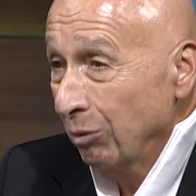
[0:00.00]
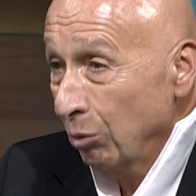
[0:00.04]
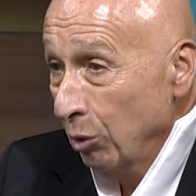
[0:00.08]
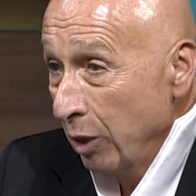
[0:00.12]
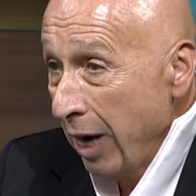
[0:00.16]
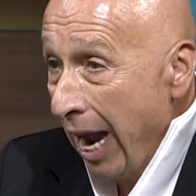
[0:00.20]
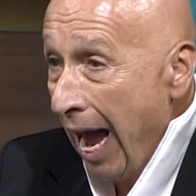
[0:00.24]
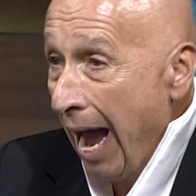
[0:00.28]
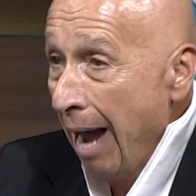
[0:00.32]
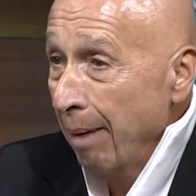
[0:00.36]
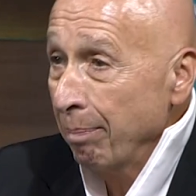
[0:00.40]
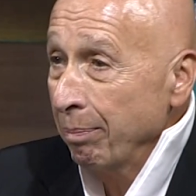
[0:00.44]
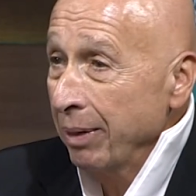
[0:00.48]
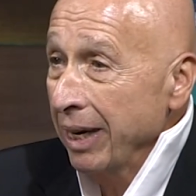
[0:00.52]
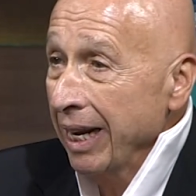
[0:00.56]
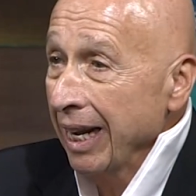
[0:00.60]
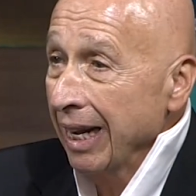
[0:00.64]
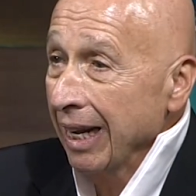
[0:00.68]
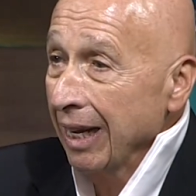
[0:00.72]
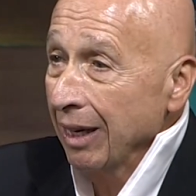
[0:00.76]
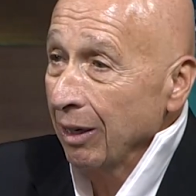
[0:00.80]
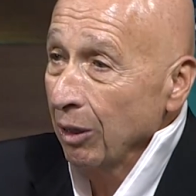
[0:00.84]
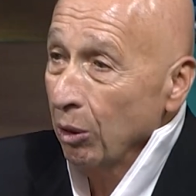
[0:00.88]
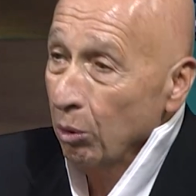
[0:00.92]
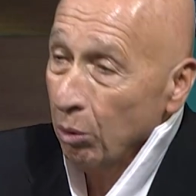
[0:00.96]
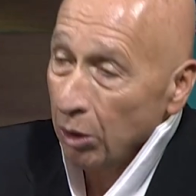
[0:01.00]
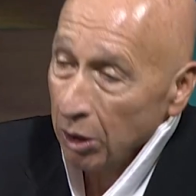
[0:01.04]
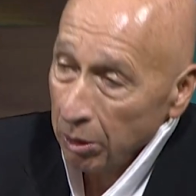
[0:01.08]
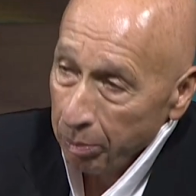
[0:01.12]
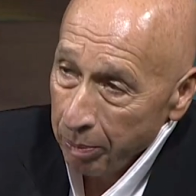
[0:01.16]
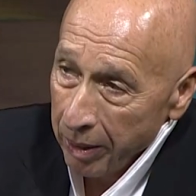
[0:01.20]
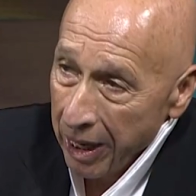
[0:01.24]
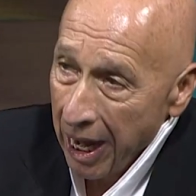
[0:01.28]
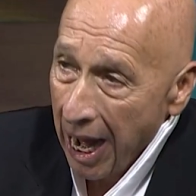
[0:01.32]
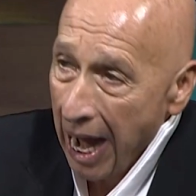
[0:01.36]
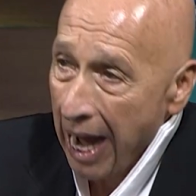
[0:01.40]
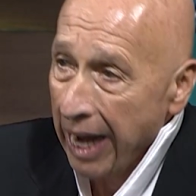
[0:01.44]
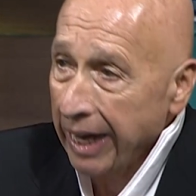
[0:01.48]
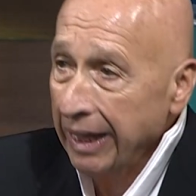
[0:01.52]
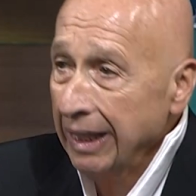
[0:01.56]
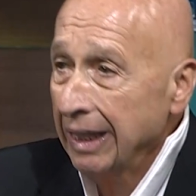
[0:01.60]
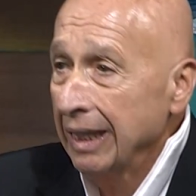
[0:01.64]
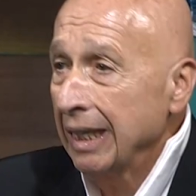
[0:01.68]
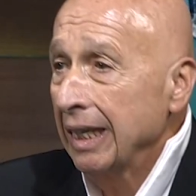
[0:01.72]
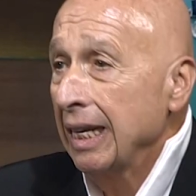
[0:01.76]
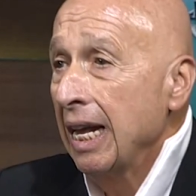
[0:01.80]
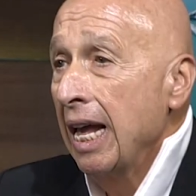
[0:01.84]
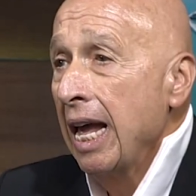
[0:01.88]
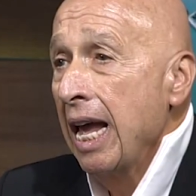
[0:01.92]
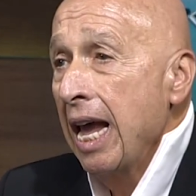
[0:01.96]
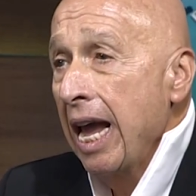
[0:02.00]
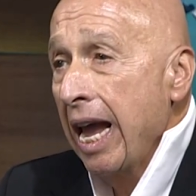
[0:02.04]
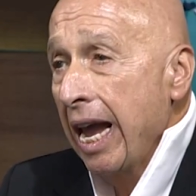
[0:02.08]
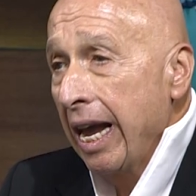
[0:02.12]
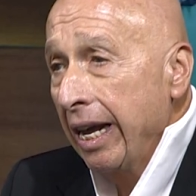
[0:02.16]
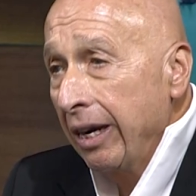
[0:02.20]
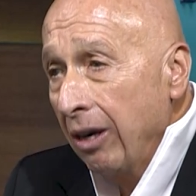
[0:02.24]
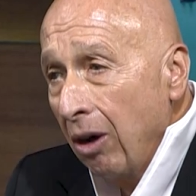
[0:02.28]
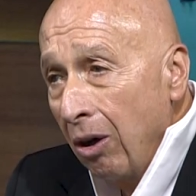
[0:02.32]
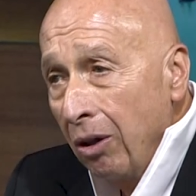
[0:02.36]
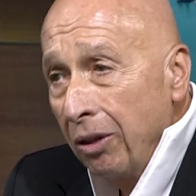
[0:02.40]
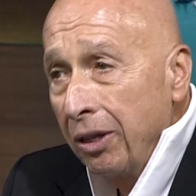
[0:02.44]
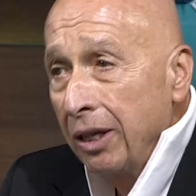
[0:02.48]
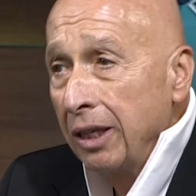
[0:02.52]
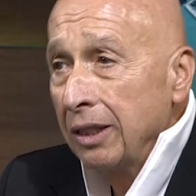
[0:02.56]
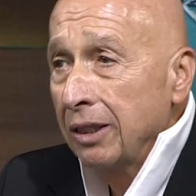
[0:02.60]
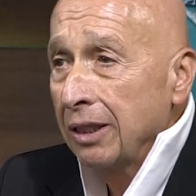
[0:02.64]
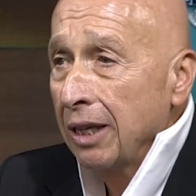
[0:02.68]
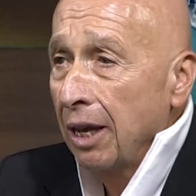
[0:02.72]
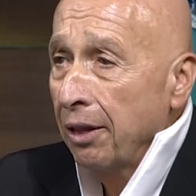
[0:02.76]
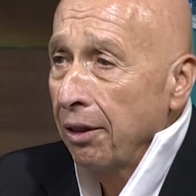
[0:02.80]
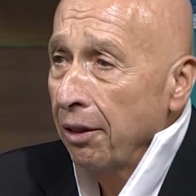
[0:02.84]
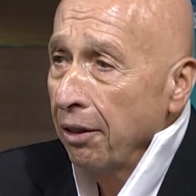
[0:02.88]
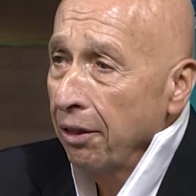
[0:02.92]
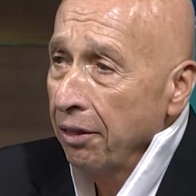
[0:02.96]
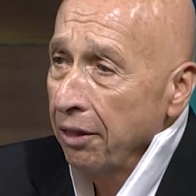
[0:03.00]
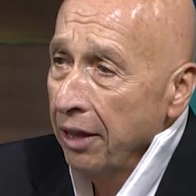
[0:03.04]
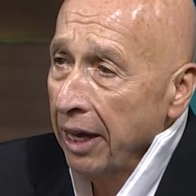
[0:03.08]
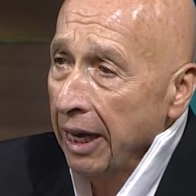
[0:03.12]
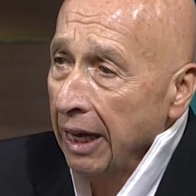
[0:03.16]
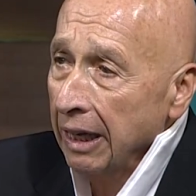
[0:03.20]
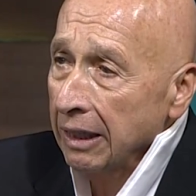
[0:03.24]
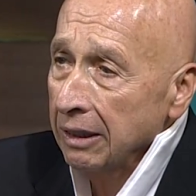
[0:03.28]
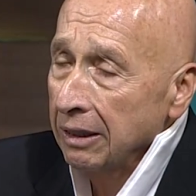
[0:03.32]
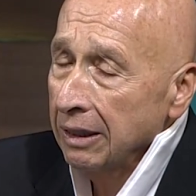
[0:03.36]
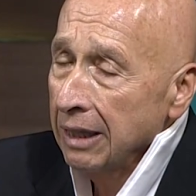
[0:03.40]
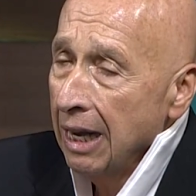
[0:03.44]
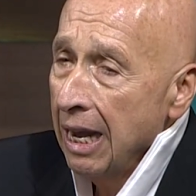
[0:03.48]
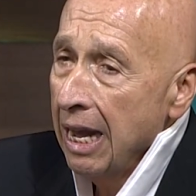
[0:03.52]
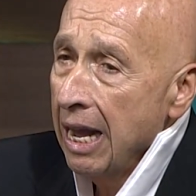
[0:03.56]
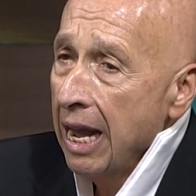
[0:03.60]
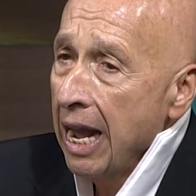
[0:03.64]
were happening and who was behind it and all these other things.